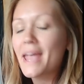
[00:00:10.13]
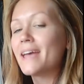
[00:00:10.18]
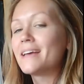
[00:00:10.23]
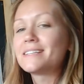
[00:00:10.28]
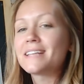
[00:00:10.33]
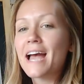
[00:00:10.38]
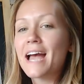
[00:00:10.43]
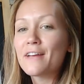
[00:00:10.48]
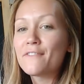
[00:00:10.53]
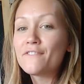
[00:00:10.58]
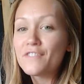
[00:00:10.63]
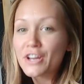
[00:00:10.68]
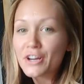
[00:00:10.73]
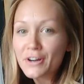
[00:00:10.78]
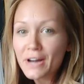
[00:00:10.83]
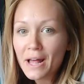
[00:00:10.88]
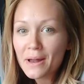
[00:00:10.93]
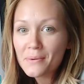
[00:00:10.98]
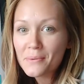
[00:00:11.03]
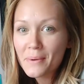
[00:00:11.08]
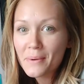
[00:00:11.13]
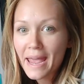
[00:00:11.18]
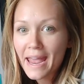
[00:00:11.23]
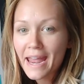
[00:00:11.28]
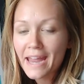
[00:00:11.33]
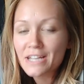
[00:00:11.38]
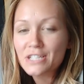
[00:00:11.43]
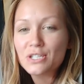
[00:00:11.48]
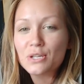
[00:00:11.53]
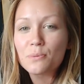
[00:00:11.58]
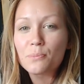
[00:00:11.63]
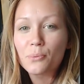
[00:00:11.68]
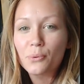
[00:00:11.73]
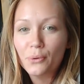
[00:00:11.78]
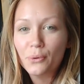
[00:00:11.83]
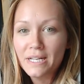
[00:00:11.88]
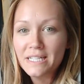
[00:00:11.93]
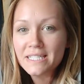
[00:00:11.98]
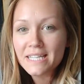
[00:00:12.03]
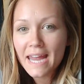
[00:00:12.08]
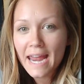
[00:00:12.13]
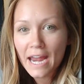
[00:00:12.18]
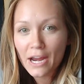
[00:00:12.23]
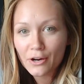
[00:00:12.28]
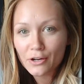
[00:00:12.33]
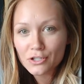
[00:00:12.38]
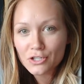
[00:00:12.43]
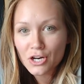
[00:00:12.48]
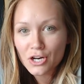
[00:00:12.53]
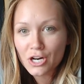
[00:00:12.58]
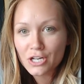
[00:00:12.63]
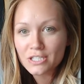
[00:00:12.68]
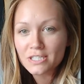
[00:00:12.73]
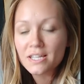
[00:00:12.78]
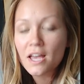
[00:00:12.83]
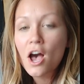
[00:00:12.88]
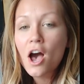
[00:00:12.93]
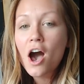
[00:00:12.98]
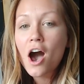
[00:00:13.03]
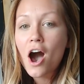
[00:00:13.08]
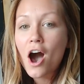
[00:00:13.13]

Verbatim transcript: and I figured out a way to print anchor charts